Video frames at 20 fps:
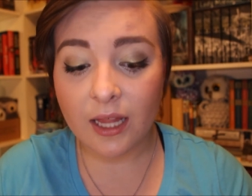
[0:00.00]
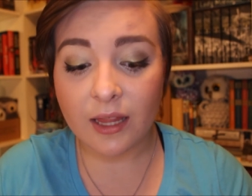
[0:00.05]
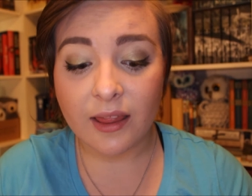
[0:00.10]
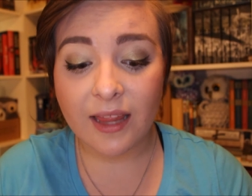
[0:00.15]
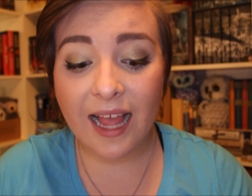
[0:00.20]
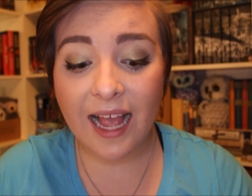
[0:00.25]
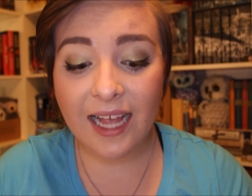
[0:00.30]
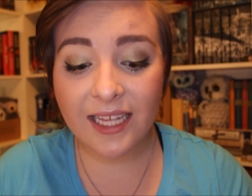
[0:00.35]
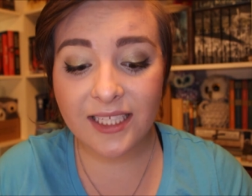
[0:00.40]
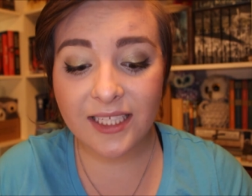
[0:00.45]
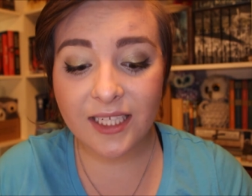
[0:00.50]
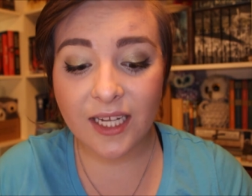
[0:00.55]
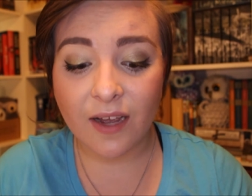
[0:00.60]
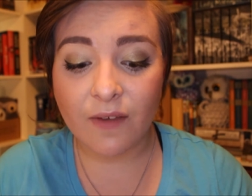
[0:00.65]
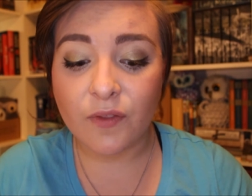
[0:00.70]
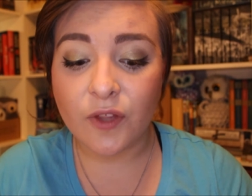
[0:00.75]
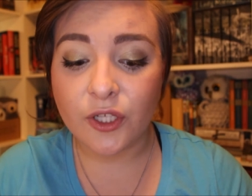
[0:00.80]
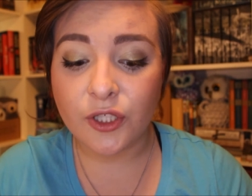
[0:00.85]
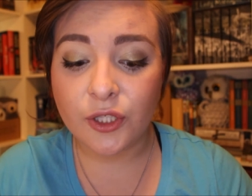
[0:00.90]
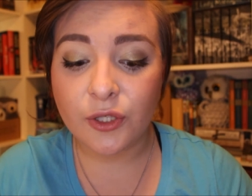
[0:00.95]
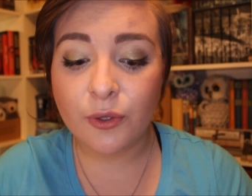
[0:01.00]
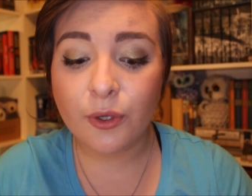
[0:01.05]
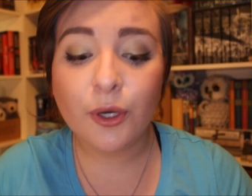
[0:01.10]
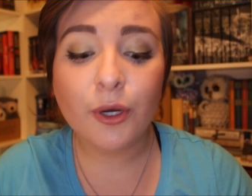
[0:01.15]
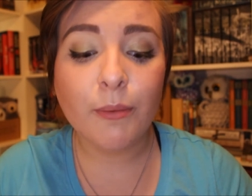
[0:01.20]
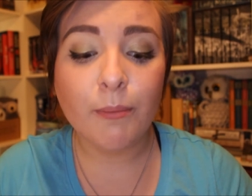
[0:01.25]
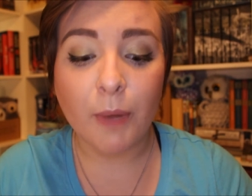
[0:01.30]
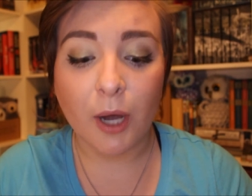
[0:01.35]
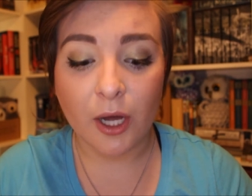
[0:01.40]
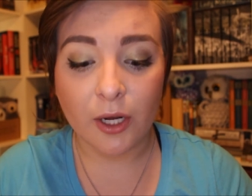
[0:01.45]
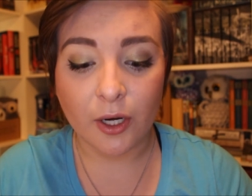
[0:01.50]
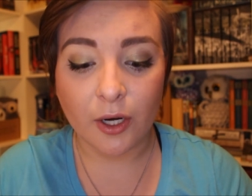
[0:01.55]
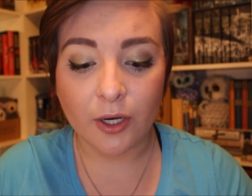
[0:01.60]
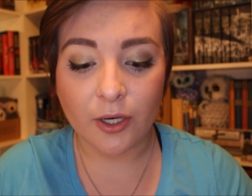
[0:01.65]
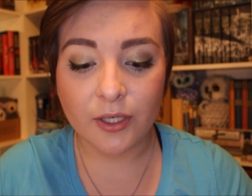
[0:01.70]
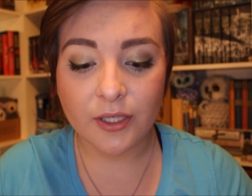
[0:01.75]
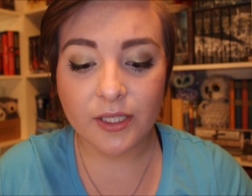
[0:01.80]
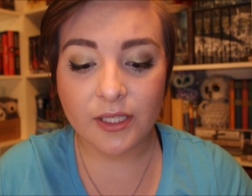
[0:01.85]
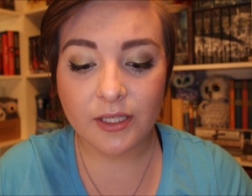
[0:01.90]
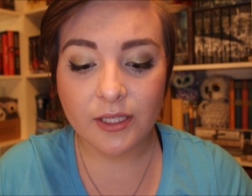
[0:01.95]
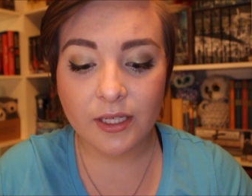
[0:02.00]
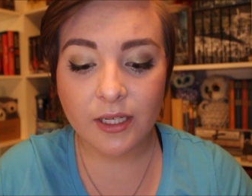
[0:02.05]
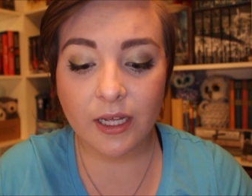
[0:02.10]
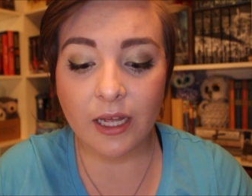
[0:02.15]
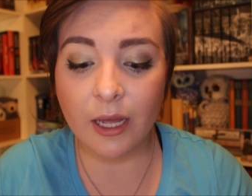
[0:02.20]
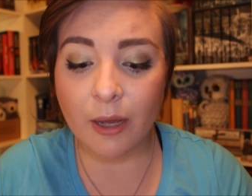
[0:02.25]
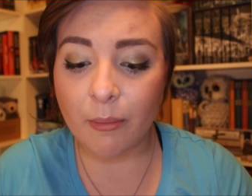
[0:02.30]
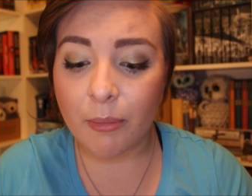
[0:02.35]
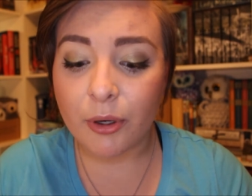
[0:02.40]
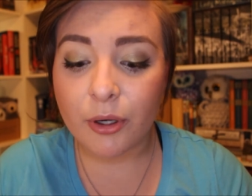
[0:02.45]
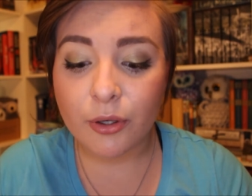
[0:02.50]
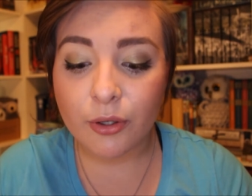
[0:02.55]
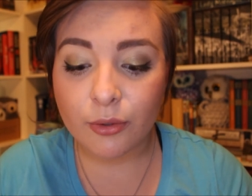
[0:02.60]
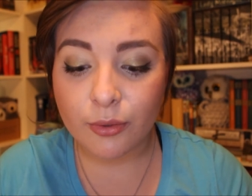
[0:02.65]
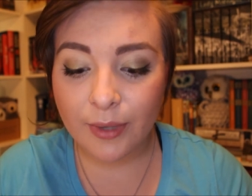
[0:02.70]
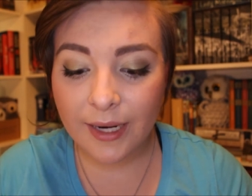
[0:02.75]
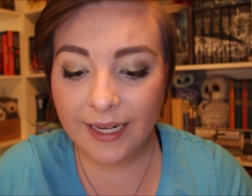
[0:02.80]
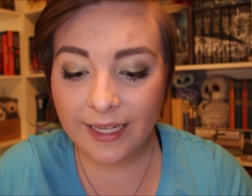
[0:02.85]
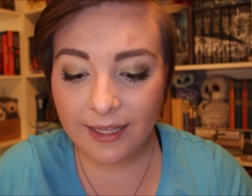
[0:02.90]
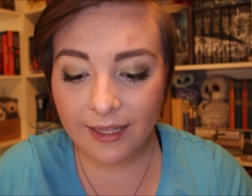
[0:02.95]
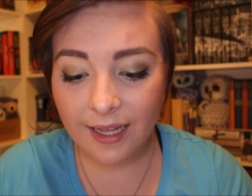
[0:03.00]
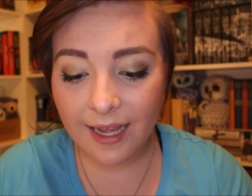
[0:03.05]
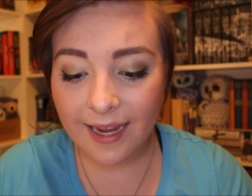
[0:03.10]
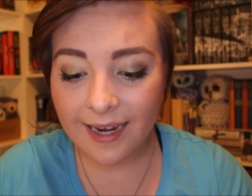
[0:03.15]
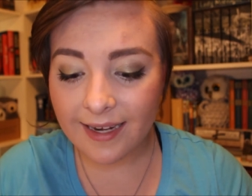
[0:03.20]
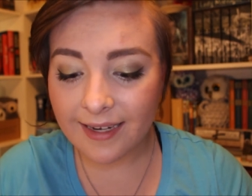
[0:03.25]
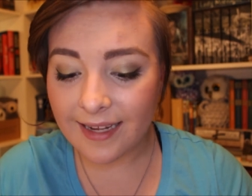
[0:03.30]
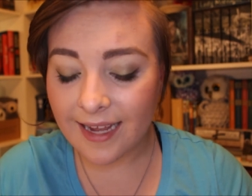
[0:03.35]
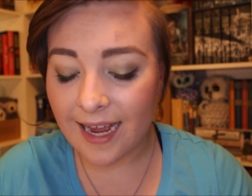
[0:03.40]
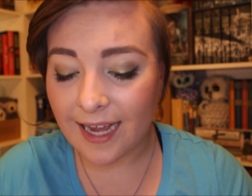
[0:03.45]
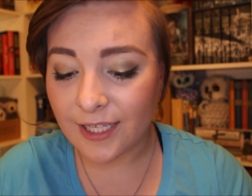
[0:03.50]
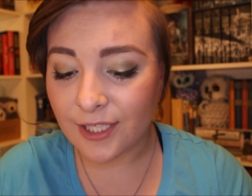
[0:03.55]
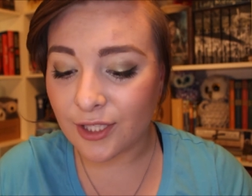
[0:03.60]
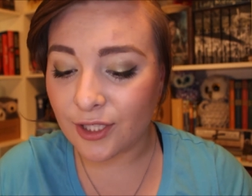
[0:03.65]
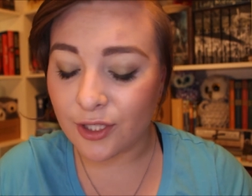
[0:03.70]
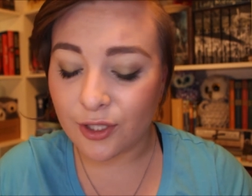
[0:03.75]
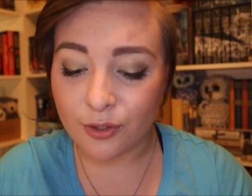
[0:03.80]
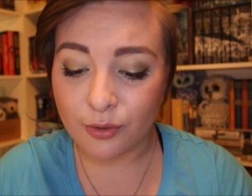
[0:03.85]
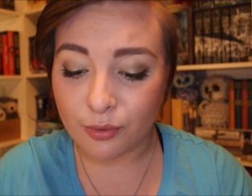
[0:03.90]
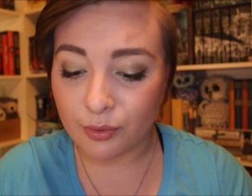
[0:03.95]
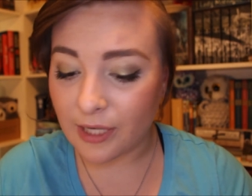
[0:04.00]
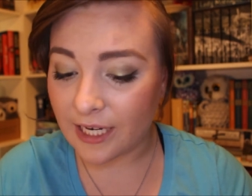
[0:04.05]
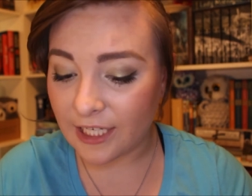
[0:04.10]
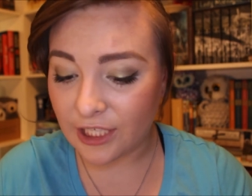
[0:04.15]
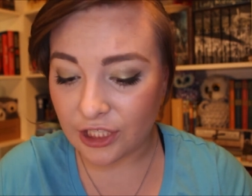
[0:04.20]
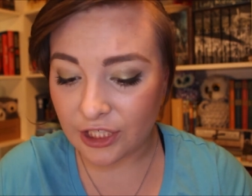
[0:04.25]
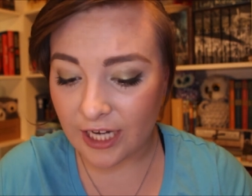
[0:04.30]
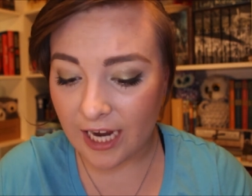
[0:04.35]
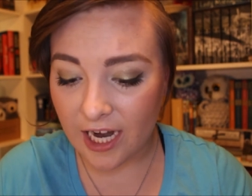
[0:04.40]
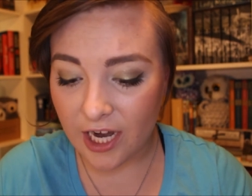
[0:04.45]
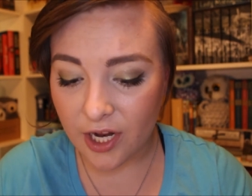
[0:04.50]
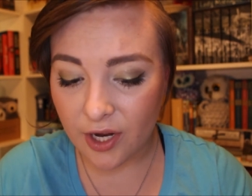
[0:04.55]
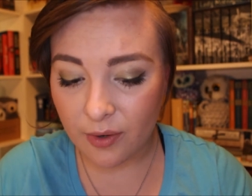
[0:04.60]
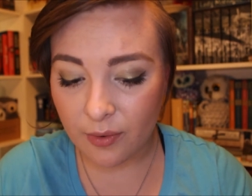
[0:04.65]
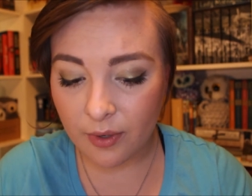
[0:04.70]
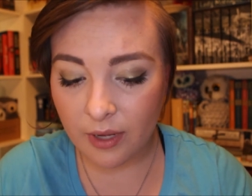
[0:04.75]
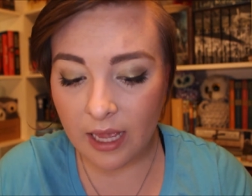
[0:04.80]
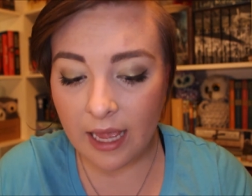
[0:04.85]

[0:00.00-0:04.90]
last of the Tudor monarchs. But a great light casts a great shadow.